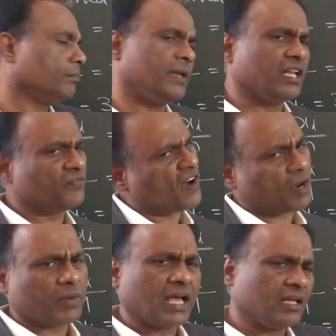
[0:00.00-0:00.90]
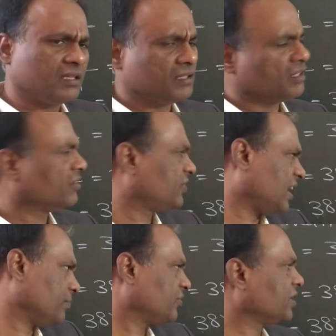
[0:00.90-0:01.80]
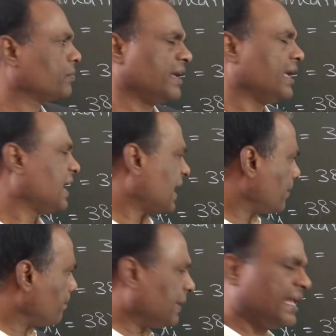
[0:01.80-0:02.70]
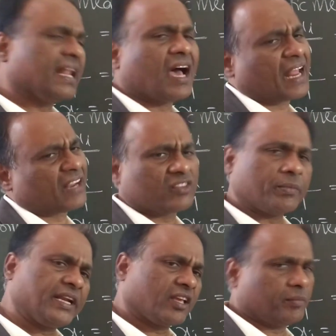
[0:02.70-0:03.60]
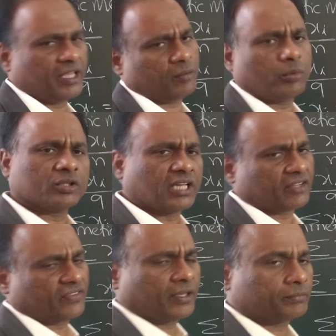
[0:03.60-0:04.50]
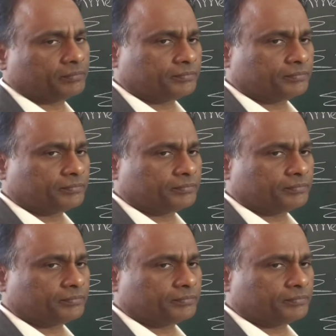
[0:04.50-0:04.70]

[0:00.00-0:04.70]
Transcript: Mean formula? Same. Sigma. Mean or arithmetic mean? Both are same.